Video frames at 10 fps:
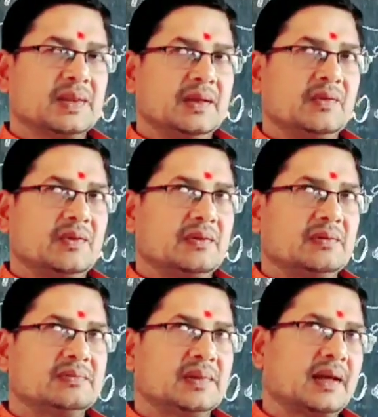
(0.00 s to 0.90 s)
you
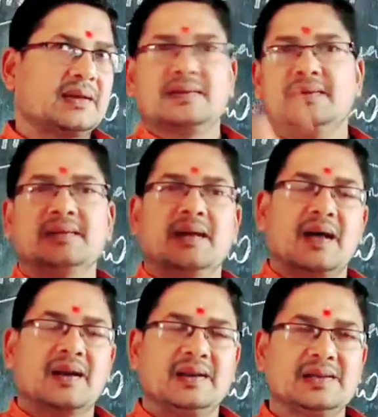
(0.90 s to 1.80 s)
know, like the
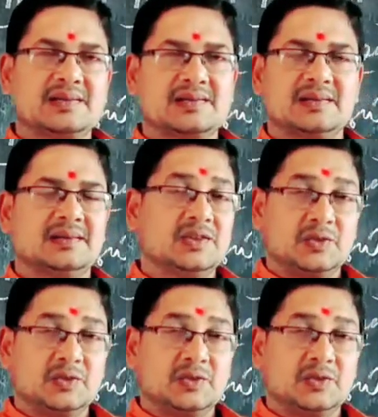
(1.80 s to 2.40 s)
earliest